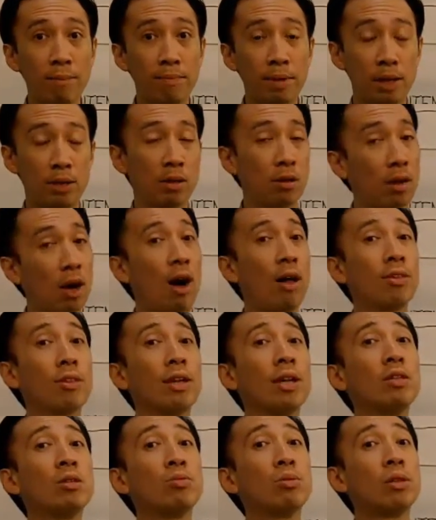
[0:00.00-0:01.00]
and your
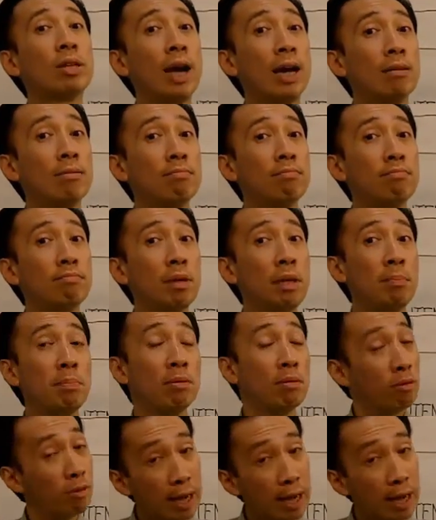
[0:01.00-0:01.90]
contents will get people